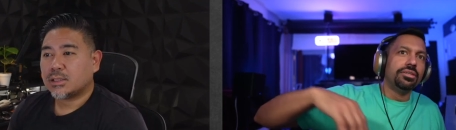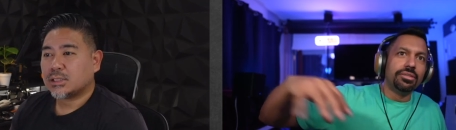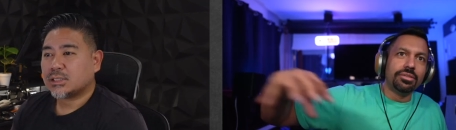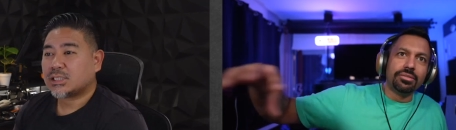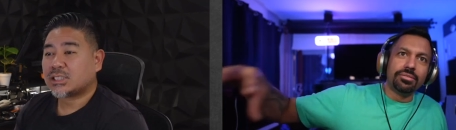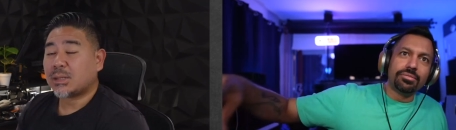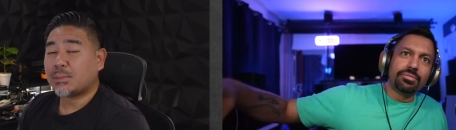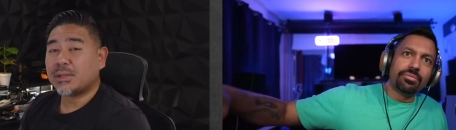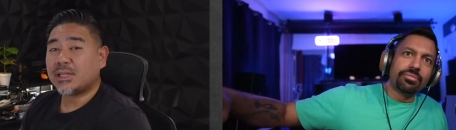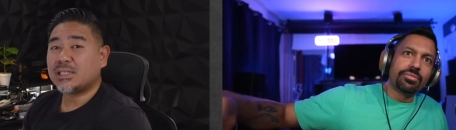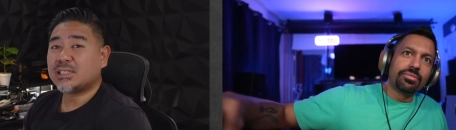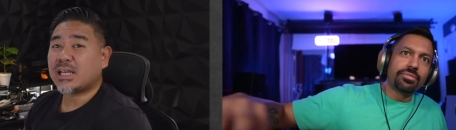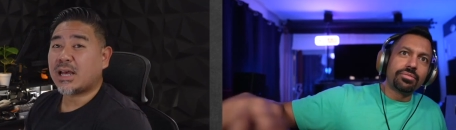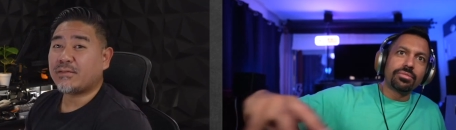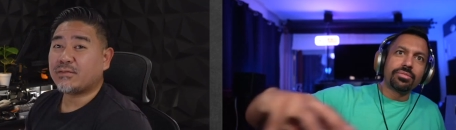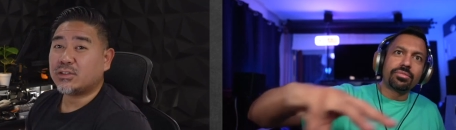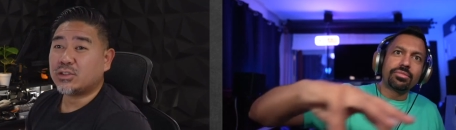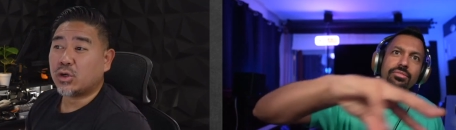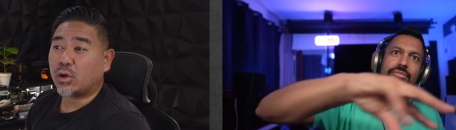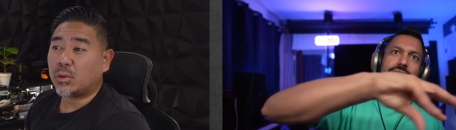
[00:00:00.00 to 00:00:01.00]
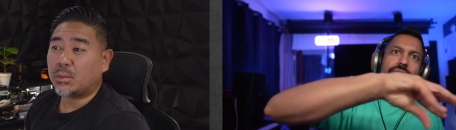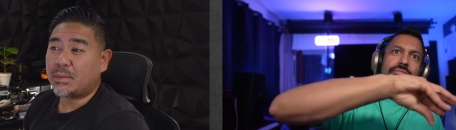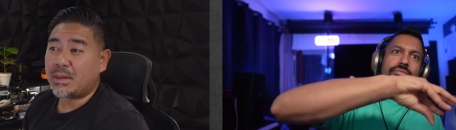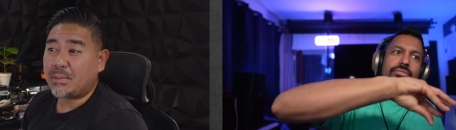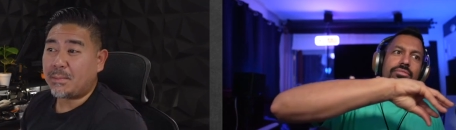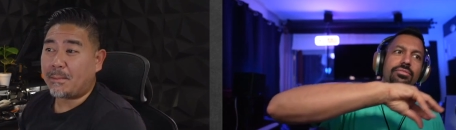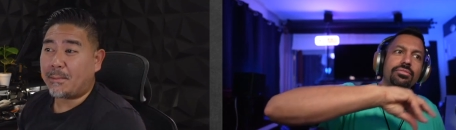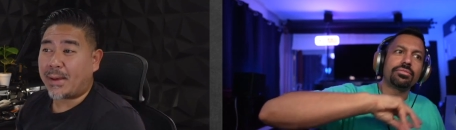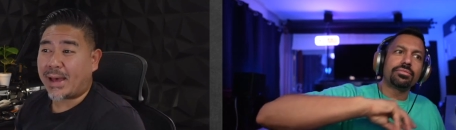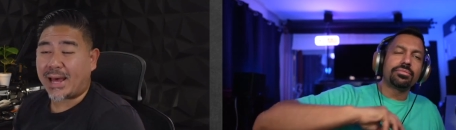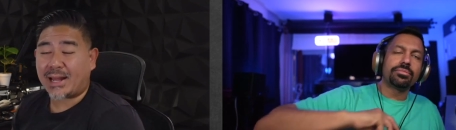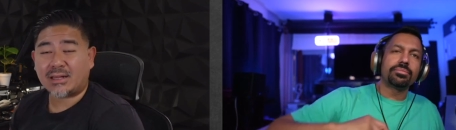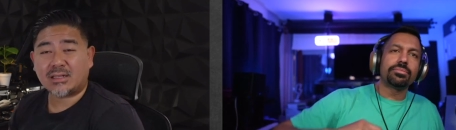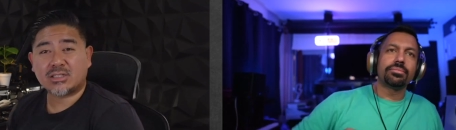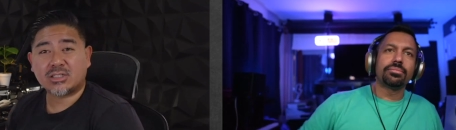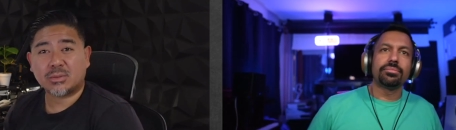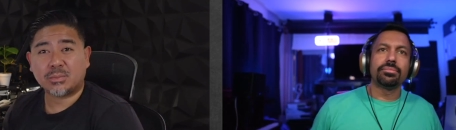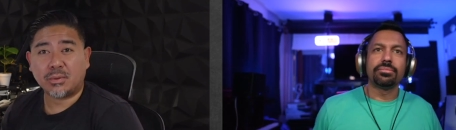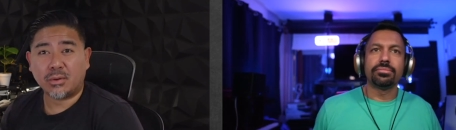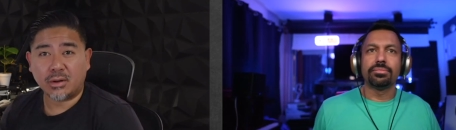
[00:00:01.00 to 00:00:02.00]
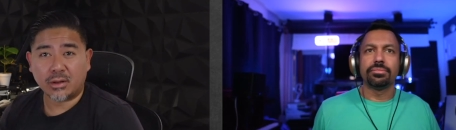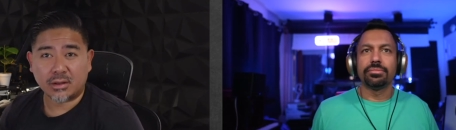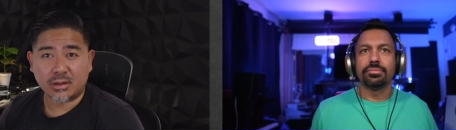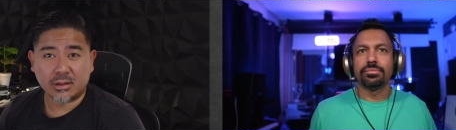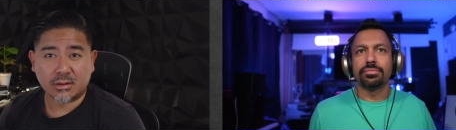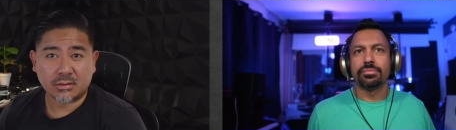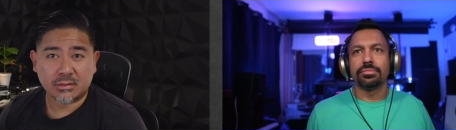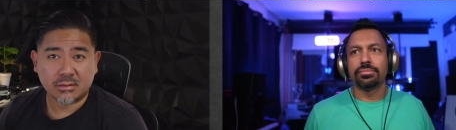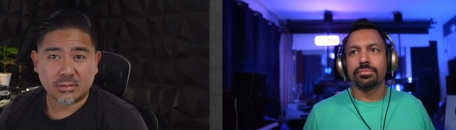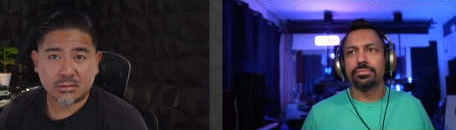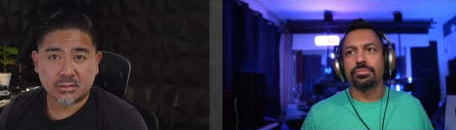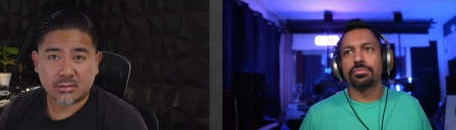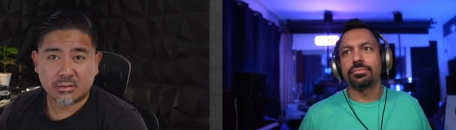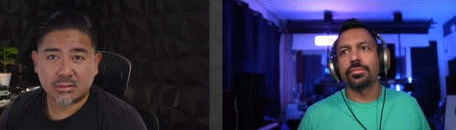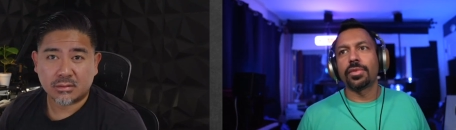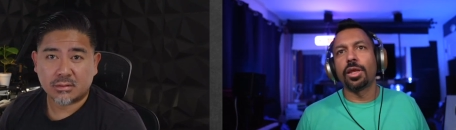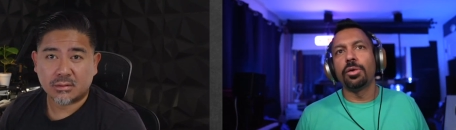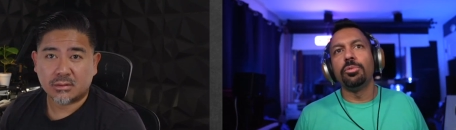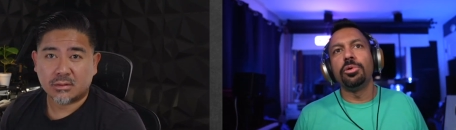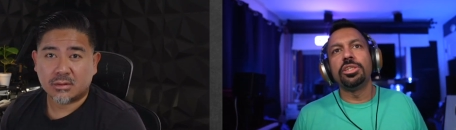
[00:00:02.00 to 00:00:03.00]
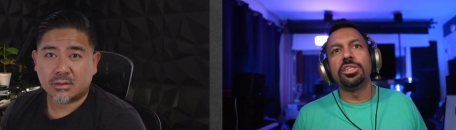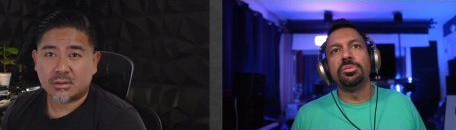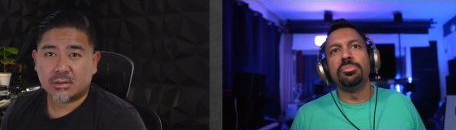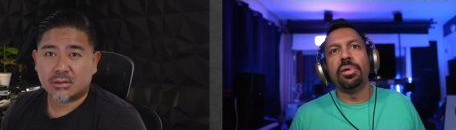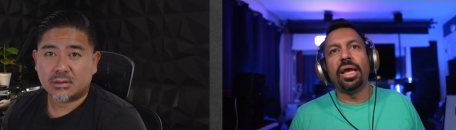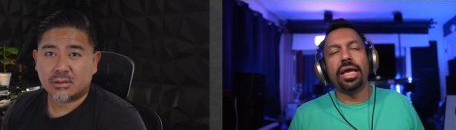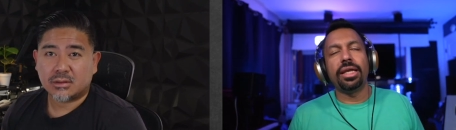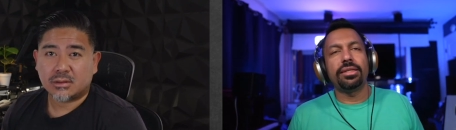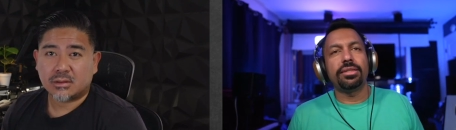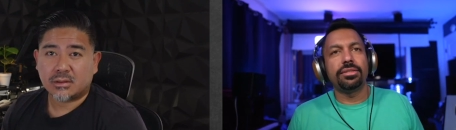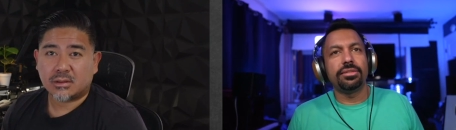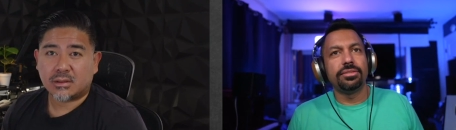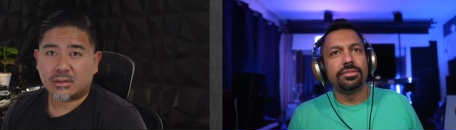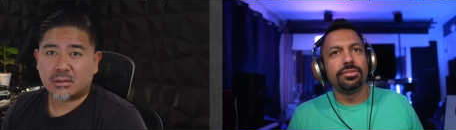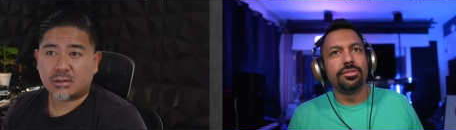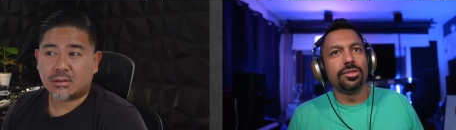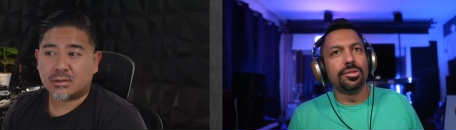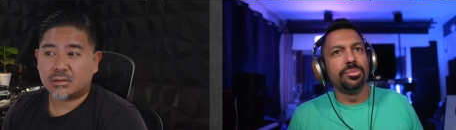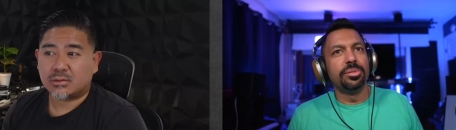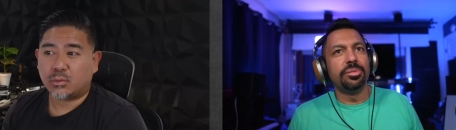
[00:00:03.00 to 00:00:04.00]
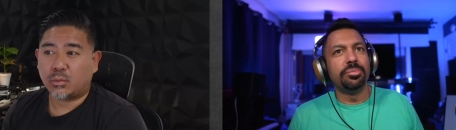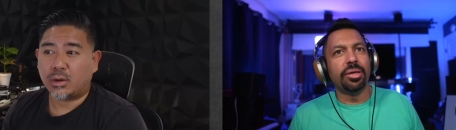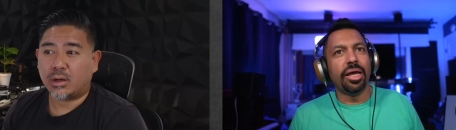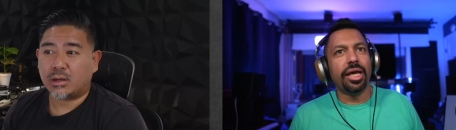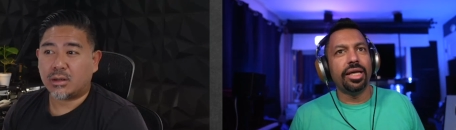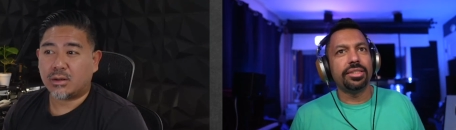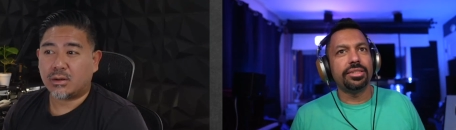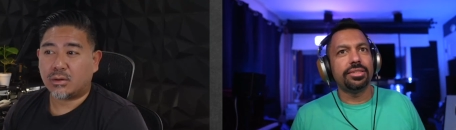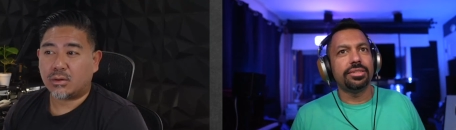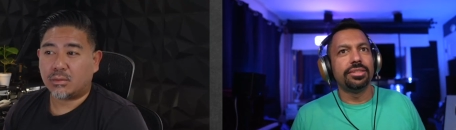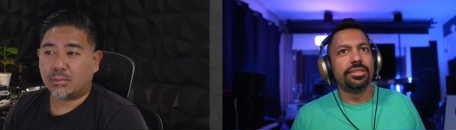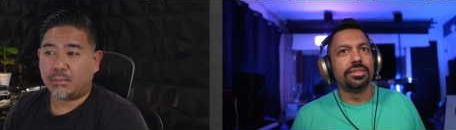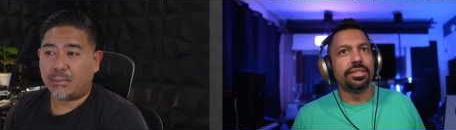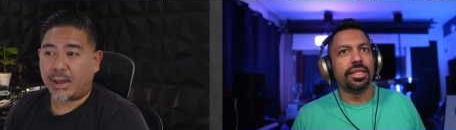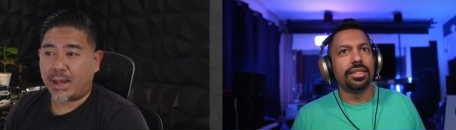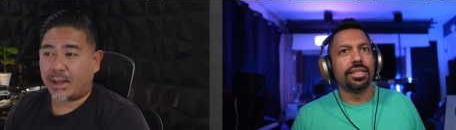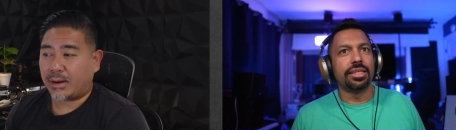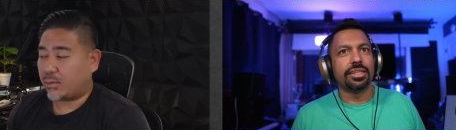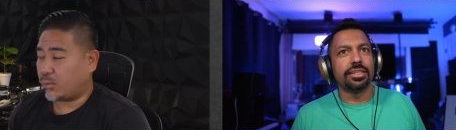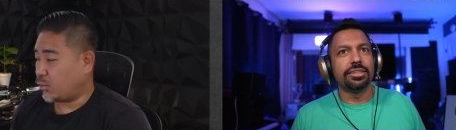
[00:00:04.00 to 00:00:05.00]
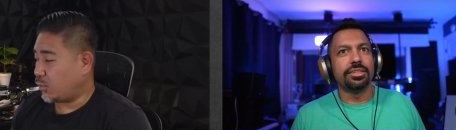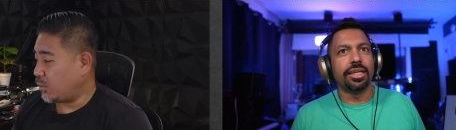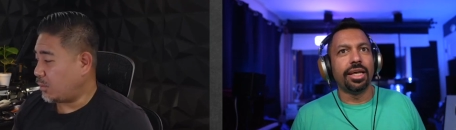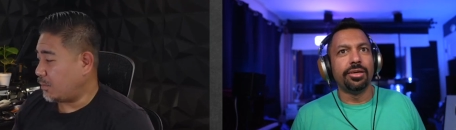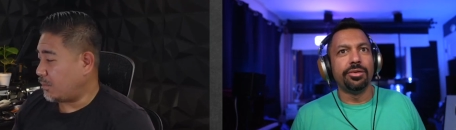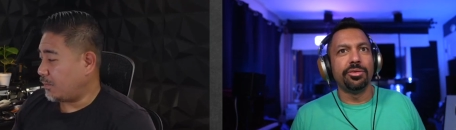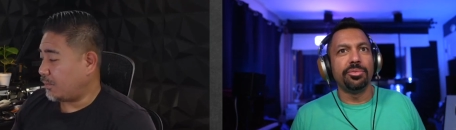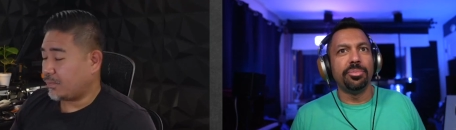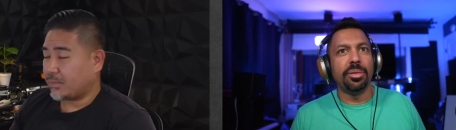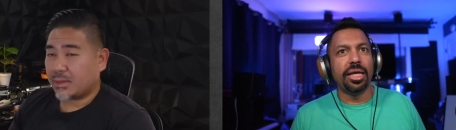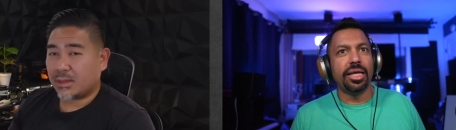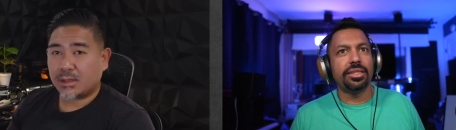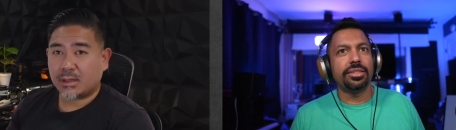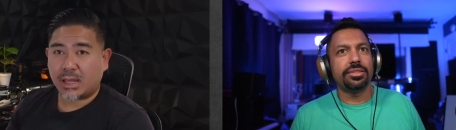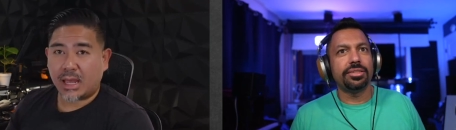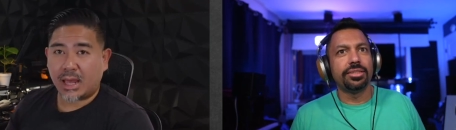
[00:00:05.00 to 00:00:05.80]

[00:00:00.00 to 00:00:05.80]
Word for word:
Speaker 1: Some of these have Dolby MAT support though. What's Matt? Dolby MAT? Well, Is that Matt, like a sound Matt?